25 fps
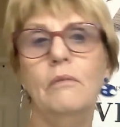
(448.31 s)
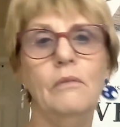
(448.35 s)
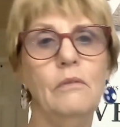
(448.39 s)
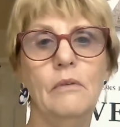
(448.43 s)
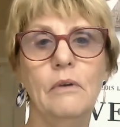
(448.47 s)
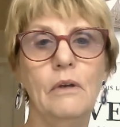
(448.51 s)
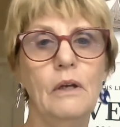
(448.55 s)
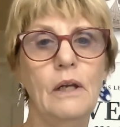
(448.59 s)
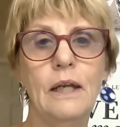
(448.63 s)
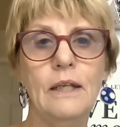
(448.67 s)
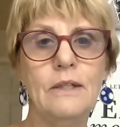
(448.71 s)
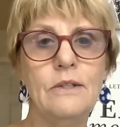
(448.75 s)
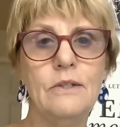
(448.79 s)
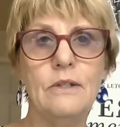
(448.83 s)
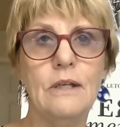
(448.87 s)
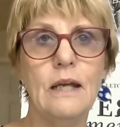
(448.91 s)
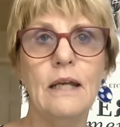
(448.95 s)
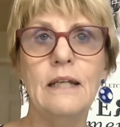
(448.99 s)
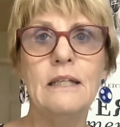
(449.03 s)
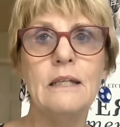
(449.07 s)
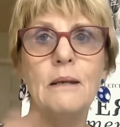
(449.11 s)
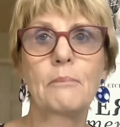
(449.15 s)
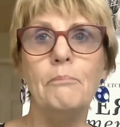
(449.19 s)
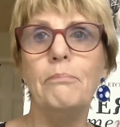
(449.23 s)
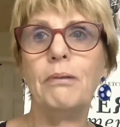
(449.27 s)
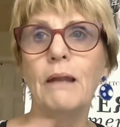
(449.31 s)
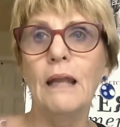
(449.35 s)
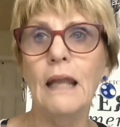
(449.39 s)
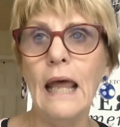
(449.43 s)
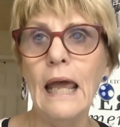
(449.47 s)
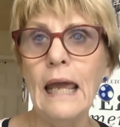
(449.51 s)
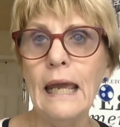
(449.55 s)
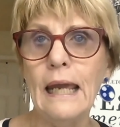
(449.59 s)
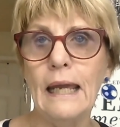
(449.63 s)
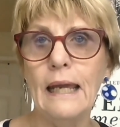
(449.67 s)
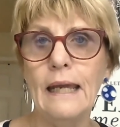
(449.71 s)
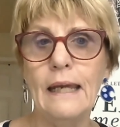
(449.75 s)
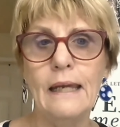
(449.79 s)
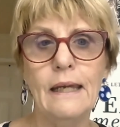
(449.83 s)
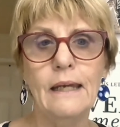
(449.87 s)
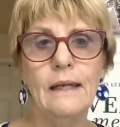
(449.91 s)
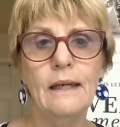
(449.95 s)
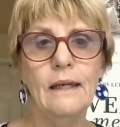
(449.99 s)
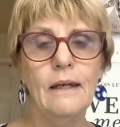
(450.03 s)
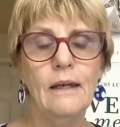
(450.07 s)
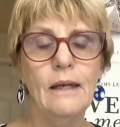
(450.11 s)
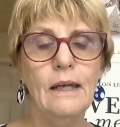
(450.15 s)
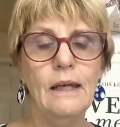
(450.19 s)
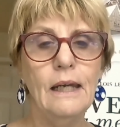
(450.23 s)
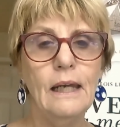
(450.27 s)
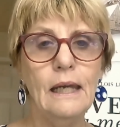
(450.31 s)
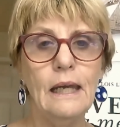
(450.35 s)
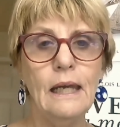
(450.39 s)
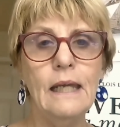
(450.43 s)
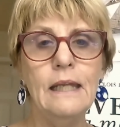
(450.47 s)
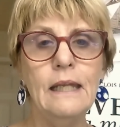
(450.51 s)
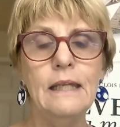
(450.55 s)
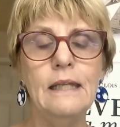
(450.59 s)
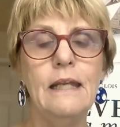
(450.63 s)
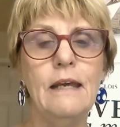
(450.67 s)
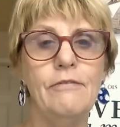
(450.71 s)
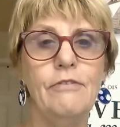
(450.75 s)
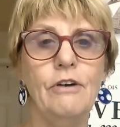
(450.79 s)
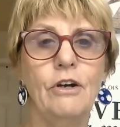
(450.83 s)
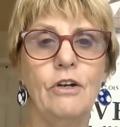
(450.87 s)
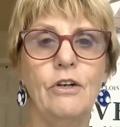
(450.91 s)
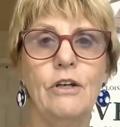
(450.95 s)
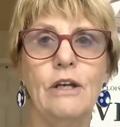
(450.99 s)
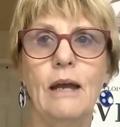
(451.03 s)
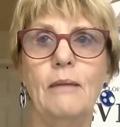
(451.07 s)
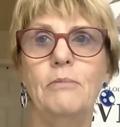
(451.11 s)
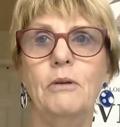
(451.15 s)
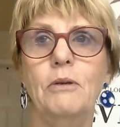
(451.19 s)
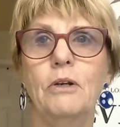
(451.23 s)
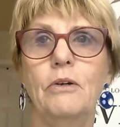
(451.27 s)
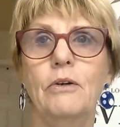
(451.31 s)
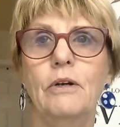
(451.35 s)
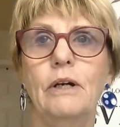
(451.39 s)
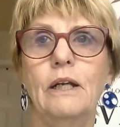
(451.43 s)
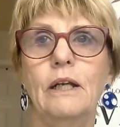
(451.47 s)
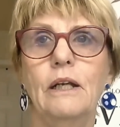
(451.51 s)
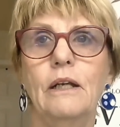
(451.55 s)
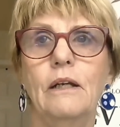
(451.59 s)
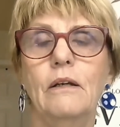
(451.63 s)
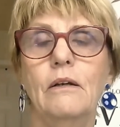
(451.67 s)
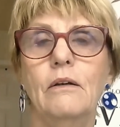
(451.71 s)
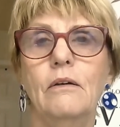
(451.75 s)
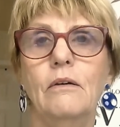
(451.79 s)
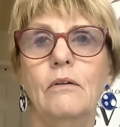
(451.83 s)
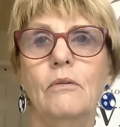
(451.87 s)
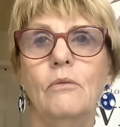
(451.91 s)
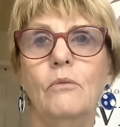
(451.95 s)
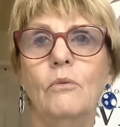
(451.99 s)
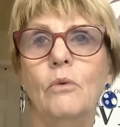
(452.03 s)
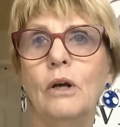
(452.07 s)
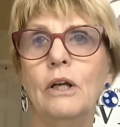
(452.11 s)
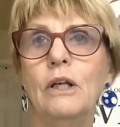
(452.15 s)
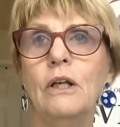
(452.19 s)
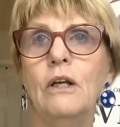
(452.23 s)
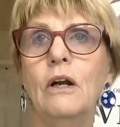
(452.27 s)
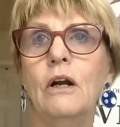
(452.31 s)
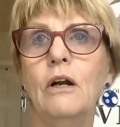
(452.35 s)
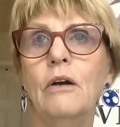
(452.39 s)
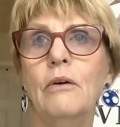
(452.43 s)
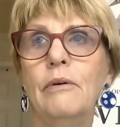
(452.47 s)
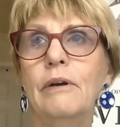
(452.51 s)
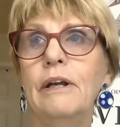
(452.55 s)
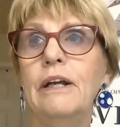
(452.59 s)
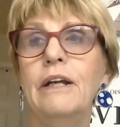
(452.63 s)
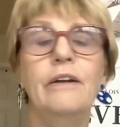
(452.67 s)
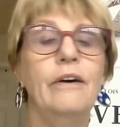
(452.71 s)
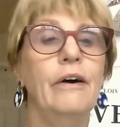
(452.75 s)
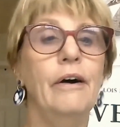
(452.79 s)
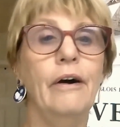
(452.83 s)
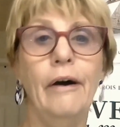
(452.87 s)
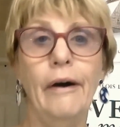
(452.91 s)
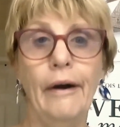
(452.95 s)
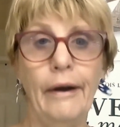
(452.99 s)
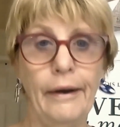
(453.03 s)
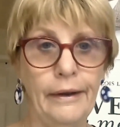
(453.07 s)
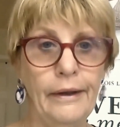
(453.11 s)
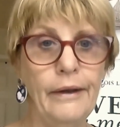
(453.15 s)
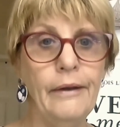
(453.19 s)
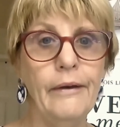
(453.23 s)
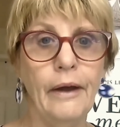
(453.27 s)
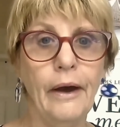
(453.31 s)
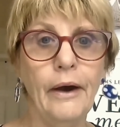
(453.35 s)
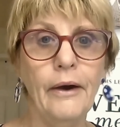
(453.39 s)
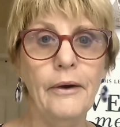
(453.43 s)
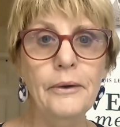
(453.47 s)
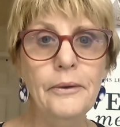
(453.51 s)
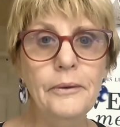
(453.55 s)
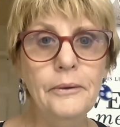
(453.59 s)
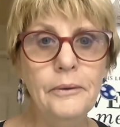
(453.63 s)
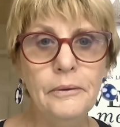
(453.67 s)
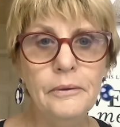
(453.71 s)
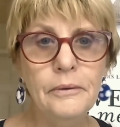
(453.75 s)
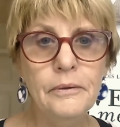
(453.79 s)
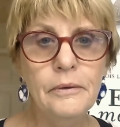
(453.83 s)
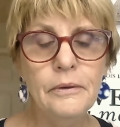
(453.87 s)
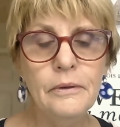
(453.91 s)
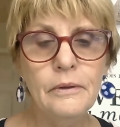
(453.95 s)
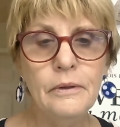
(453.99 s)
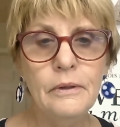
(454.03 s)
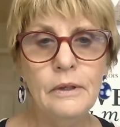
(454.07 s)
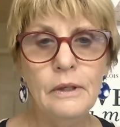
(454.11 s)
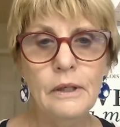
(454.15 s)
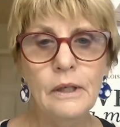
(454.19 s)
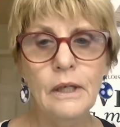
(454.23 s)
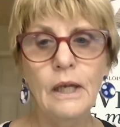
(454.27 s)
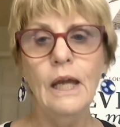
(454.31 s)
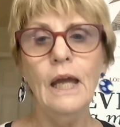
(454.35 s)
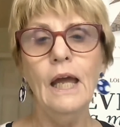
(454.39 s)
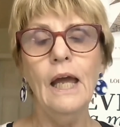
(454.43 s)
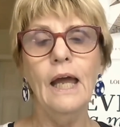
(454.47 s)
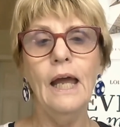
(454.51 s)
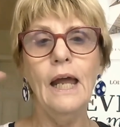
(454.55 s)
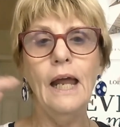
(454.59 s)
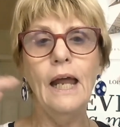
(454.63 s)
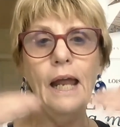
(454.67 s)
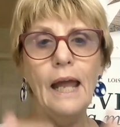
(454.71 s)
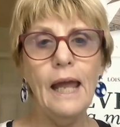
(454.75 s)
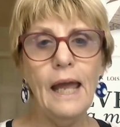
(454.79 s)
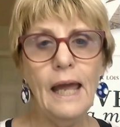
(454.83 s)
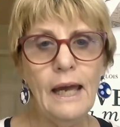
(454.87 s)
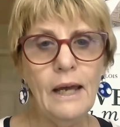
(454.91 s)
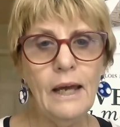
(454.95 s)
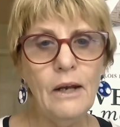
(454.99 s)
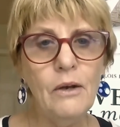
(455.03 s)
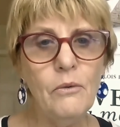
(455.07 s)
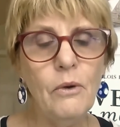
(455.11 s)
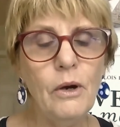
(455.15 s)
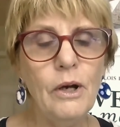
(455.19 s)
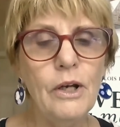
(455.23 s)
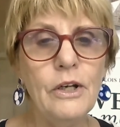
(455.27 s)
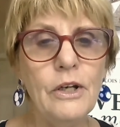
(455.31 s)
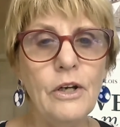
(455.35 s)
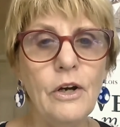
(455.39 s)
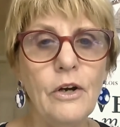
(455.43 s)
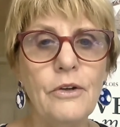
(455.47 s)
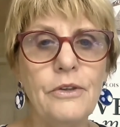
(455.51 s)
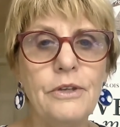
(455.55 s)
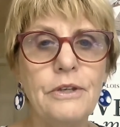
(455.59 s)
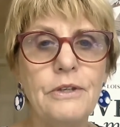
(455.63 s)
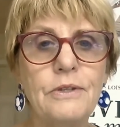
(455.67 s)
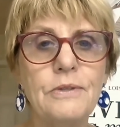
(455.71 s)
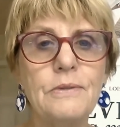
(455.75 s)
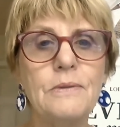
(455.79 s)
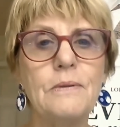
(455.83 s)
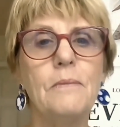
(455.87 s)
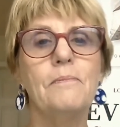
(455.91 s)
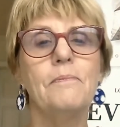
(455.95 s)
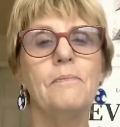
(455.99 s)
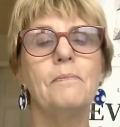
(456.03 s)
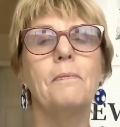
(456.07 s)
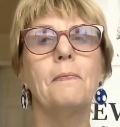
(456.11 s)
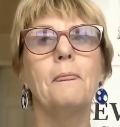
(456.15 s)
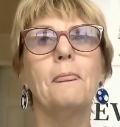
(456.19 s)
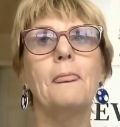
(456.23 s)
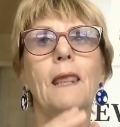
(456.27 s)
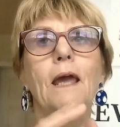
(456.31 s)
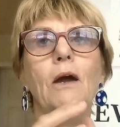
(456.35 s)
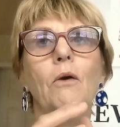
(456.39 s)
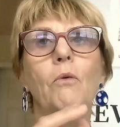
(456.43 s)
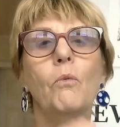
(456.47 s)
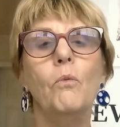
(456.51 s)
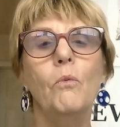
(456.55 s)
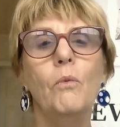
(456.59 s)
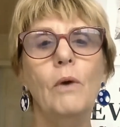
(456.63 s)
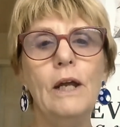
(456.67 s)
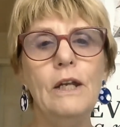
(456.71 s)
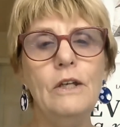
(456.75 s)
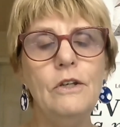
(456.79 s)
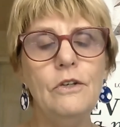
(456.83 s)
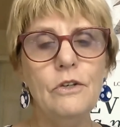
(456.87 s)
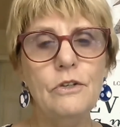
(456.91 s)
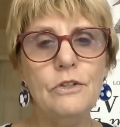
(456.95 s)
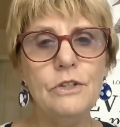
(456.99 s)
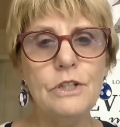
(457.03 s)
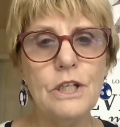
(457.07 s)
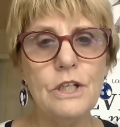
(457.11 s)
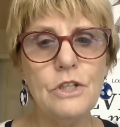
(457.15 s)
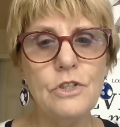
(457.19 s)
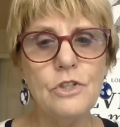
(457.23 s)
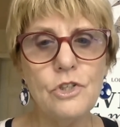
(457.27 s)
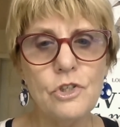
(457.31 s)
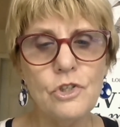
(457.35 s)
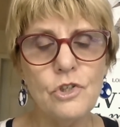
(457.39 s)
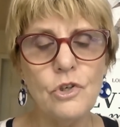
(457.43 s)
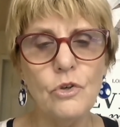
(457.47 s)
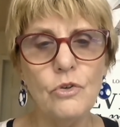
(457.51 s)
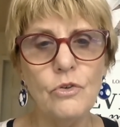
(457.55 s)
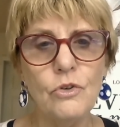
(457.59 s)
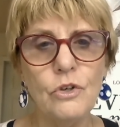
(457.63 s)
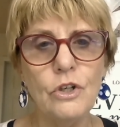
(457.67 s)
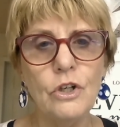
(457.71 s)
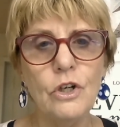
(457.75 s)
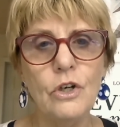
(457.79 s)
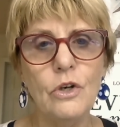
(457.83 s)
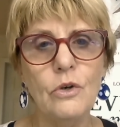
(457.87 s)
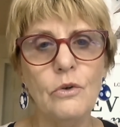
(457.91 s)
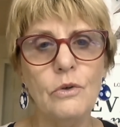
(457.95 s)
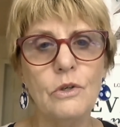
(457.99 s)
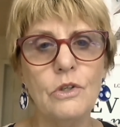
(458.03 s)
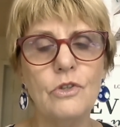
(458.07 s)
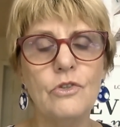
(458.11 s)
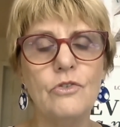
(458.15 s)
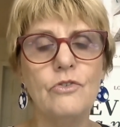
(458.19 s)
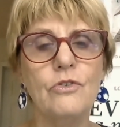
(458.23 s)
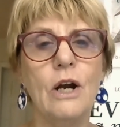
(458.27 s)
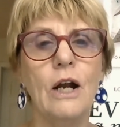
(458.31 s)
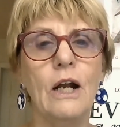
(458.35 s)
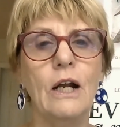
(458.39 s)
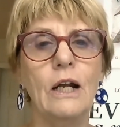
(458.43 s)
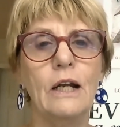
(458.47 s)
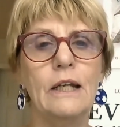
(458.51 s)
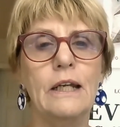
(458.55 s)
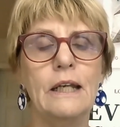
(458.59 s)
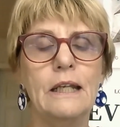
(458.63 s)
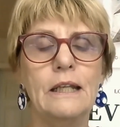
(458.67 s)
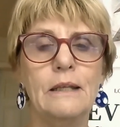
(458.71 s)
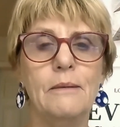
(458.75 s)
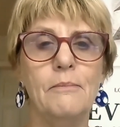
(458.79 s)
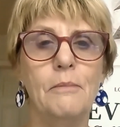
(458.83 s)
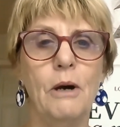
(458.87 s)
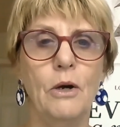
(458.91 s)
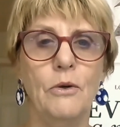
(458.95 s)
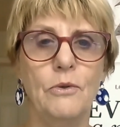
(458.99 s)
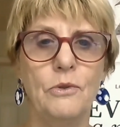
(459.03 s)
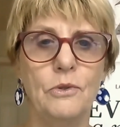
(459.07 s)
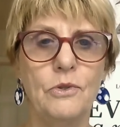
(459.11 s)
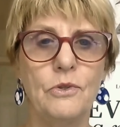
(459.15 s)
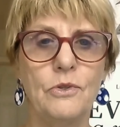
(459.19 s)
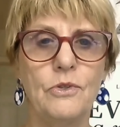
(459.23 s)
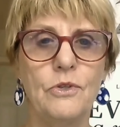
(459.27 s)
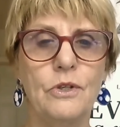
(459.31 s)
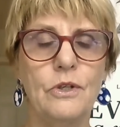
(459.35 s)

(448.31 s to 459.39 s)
a blank in their vocabulary. What did I read? I don't know. Now, how do I know this? When you teach children who are struggling the most,